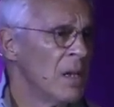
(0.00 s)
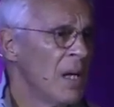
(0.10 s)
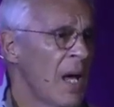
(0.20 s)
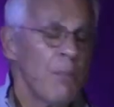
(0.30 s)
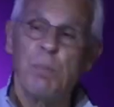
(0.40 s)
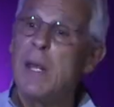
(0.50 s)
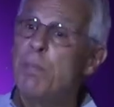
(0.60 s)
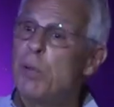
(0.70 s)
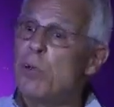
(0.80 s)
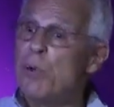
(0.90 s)
And
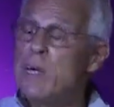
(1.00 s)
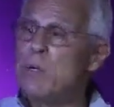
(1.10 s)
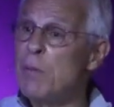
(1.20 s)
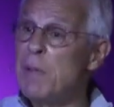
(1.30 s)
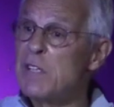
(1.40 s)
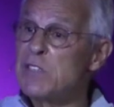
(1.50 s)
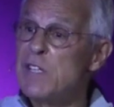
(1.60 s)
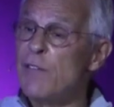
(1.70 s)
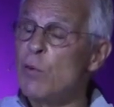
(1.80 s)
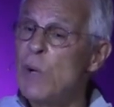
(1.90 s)
people are ignorant because the
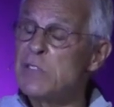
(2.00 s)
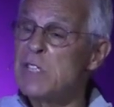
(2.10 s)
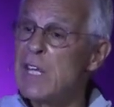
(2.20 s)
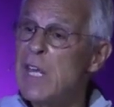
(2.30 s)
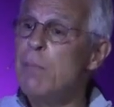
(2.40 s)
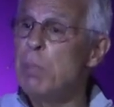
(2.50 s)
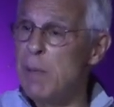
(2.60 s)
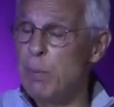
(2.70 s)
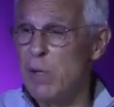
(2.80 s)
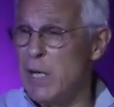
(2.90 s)
devil wants to keep
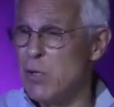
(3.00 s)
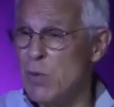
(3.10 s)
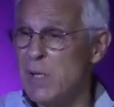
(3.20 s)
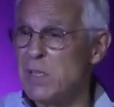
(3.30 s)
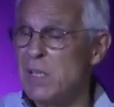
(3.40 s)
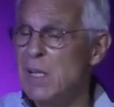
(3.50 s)
people ignorant.